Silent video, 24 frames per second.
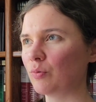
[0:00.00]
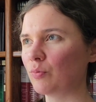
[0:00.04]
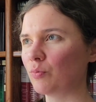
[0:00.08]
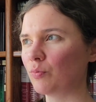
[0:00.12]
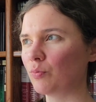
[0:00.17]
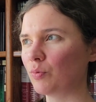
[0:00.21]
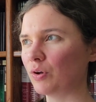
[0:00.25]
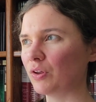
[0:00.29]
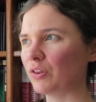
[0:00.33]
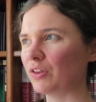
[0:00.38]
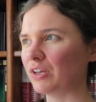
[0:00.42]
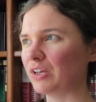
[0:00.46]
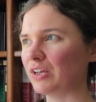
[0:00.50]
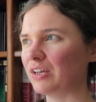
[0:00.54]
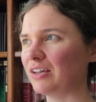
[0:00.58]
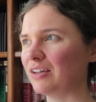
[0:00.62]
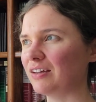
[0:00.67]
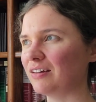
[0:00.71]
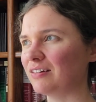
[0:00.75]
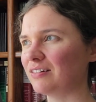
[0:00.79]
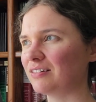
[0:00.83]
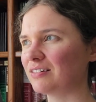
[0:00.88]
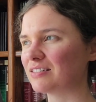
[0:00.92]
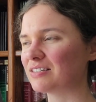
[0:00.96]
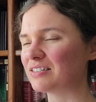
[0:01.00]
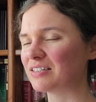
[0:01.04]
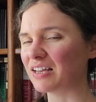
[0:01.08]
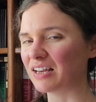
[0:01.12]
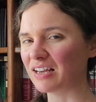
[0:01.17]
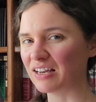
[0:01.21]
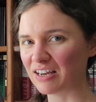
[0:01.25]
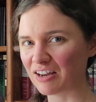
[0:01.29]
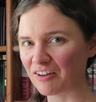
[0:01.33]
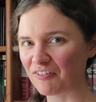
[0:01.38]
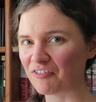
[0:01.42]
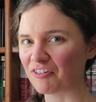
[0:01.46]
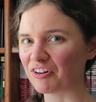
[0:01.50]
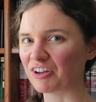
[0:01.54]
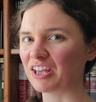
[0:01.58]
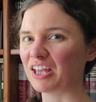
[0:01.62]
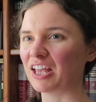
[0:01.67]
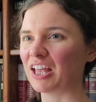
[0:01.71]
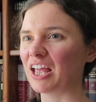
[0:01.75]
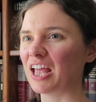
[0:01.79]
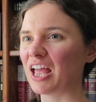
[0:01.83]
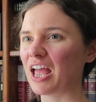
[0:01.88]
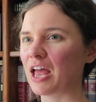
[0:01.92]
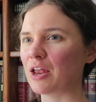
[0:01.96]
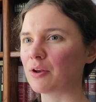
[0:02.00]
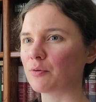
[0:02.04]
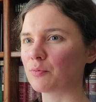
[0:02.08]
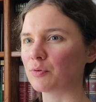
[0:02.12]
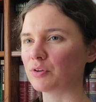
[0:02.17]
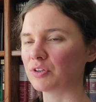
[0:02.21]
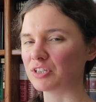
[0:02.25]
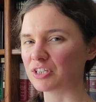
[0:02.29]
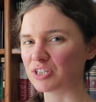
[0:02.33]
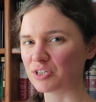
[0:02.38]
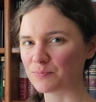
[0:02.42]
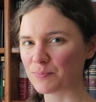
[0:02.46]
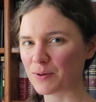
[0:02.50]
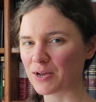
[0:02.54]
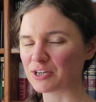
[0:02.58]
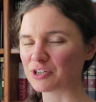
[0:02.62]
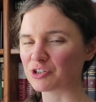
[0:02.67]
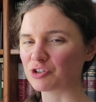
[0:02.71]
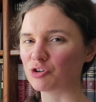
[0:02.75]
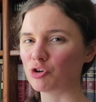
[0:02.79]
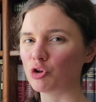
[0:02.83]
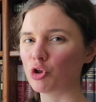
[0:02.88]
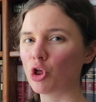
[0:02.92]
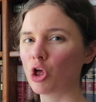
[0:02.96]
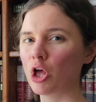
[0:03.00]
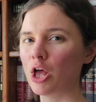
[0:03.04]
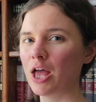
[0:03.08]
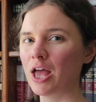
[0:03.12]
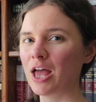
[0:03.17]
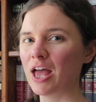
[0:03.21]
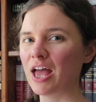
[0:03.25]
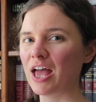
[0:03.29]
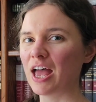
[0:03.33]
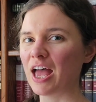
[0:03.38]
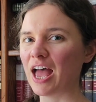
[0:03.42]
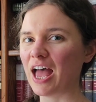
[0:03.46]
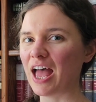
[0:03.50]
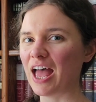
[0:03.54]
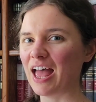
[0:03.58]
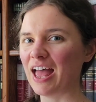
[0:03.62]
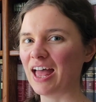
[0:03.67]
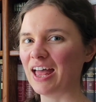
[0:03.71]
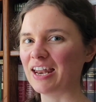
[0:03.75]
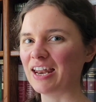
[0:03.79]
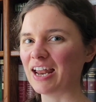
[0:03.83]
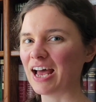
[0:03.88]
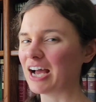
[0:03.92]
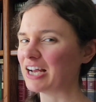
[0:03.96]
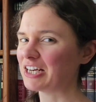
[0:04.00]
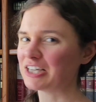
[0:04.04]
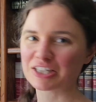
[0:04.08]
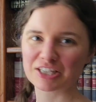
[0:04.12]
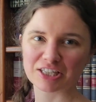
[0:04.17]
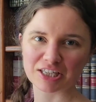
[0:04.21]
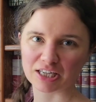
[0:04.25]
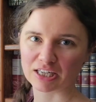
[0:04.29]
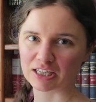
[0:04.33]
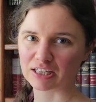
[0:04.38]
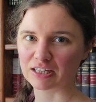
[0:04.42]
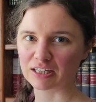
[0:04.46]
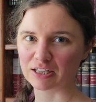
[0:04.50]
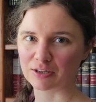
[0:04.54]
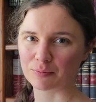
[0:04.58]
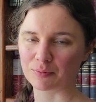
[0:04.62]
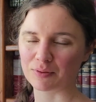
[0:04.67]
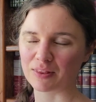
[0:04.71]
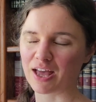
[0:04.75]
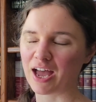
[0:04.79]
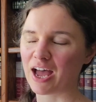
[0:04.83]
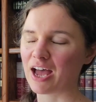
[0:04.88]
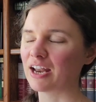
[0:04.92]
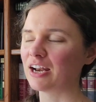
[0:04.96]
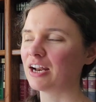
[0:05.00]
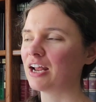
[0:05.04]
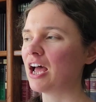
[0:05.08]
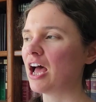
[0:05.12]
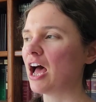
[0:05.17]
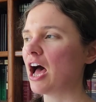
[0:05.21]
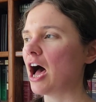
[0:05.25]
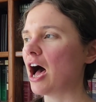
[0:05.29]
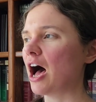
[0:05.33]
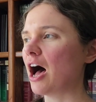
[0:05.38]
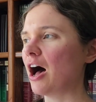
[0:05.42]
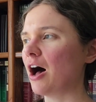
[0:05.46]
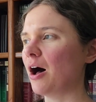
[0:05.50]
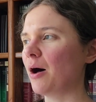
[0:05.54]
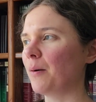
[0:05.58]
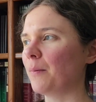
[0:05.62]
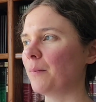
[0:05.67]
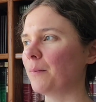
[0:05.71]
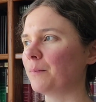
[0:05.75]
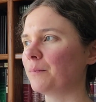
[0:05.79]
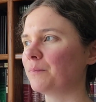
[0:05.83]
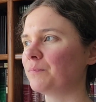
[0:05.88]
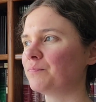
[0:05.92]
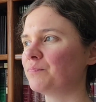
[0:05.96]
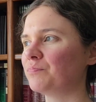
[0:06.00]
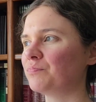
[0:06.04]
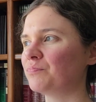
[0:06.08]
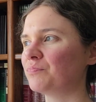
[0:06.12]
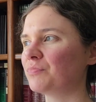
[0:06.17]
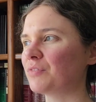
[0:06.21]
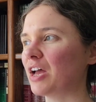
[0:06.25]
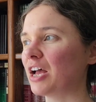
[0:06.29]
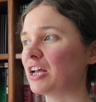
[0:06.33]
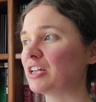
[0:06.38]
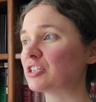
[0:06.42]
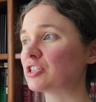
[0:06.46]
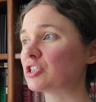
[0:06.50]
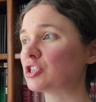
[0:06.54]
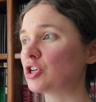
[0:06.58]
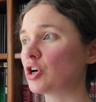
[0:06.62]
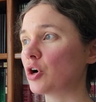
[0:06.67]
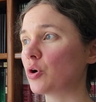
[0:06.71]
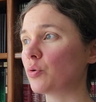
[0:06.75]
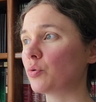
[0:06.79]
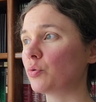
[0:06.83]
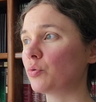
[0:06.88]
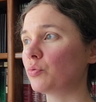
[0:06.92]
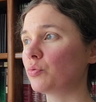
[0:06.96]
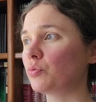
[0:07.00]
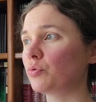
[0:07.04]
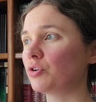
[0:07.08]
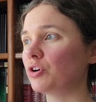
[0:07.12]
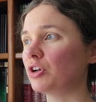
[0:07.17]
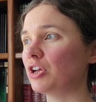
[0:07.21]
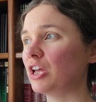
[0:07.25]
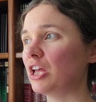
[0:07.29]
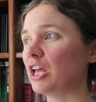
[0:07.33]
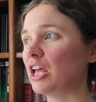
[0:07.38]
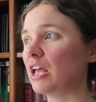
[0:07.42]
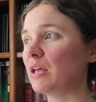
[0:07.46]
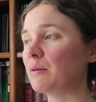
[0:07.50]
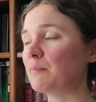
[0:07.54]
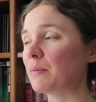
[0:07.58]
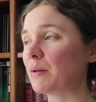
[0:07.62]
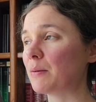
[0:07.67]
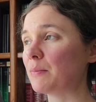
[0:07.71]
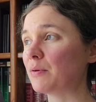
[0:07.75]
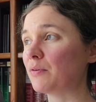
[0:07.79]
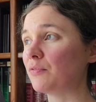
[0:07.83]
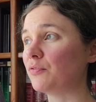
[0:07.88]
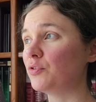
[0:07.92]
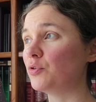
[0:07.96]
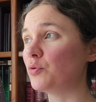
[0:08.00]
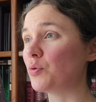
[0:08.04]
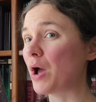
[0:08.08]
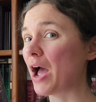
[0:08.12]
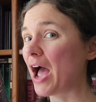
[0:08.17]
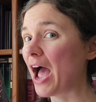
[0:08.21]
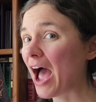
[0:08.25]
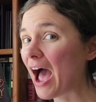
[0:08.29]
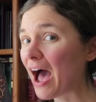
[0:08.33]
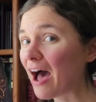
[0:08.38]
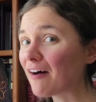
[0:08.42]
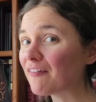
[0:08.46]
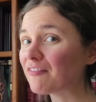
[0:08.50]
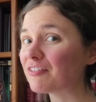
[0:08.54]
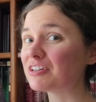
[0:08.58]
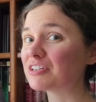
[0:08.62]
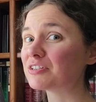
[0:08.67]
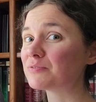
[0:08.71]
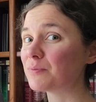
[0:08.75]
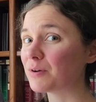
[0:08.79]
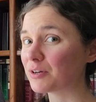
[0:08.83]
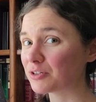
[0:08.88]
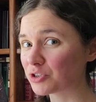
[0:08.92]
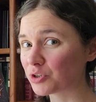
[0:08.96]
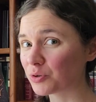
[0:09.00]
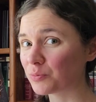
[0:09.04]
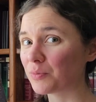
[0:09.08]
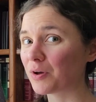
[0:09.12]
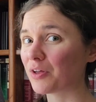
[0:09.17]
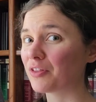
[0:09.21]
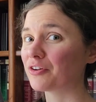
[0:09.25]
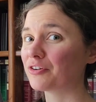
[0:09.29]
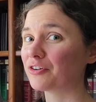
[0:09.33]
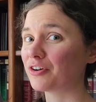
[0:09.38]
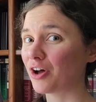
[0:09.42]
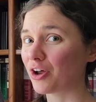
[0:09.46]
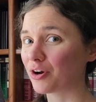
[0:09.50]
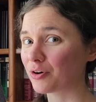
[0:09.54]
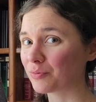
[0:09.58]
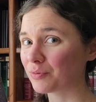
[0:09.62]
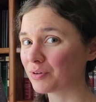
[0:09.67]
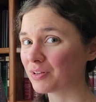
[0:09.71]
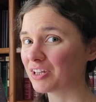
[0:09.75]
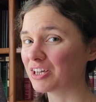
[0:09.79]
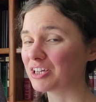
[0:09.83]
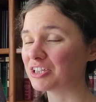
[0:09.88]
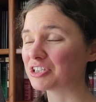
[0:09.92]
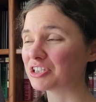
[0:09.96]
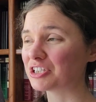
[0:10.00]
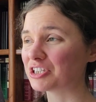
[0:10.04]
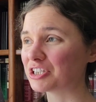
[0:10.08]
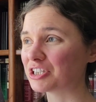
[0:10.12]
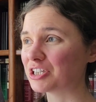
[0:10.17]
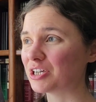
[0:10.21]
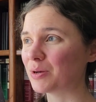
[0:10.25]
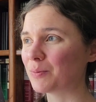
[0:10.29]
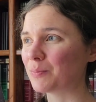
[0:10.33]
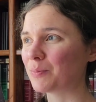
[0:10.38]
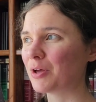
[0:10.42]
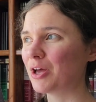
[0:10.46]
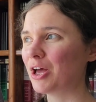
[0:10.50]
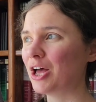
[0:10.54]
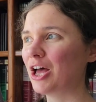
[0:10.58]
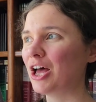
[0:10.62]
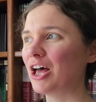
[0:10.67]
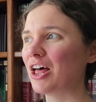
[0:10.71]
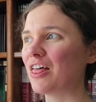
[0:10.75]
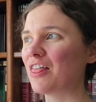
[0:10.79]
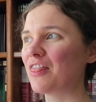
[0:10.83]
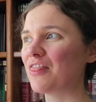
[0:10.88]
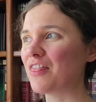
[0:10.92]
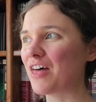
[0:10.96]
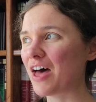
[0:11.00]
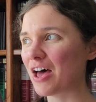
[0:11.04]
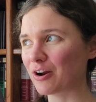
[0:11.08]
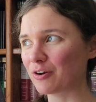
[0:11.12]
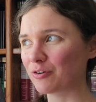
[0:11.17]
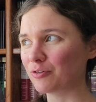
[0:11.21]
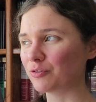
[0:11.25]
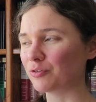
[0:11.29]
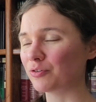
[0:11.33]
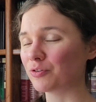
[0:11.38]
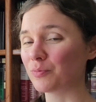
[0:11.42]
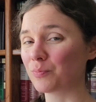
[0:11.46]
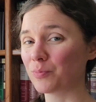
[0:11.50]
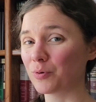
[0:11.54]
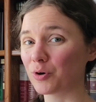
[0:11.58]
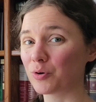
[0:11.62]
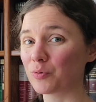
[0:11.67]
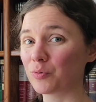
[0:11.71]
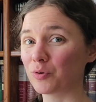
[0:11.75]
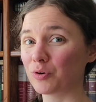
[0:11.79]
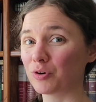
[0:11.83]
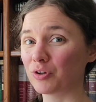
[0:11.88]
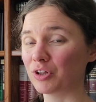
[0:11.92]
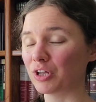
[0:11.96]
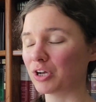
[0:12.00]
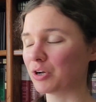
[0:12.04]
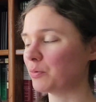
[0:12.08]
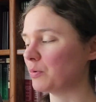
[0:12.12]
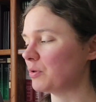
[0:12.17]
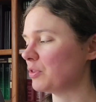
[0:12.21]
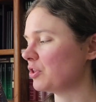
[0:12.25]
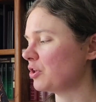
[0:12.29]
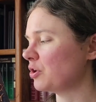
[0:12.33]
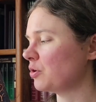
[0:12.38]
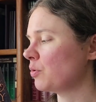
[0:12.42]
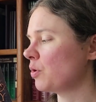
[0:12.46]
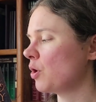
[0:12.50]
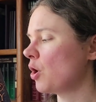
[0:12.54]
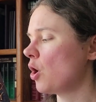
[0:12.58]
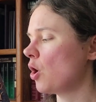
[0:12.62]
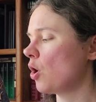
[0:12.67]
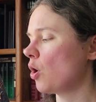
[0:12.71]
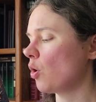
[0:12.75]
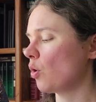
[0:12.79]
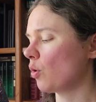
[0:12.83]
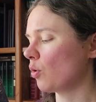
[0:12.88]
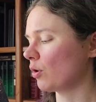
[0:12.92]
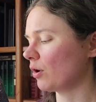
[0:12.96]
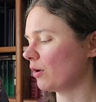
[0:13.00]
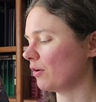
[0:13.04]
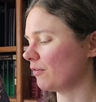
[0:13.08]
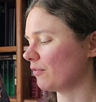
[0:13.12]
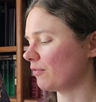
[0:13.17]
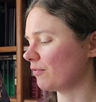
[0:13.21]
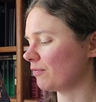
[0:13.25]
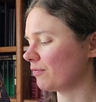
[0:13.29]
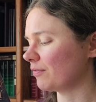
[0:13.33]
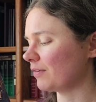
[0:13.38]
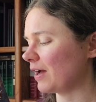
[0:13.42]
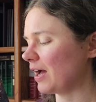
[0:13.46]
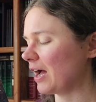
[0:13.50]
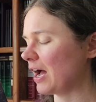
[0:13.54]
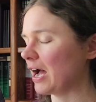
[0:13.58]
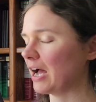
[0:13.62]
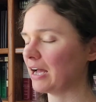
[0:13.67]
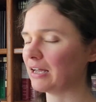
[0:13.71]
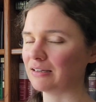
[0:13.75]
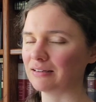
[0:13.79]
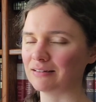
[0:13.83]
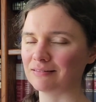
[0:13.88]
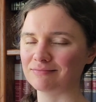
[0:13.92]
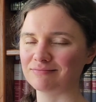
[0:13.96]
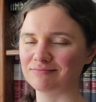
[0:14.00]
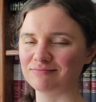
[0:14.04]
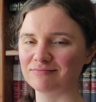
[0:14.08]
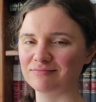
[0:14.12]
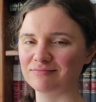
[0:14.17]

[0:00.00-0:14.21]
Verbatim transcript: really significant and really special. And I just didn't click with that. Um, and so maybe if you have a special mother daughter relationship, that'll the book will click with you. Or if I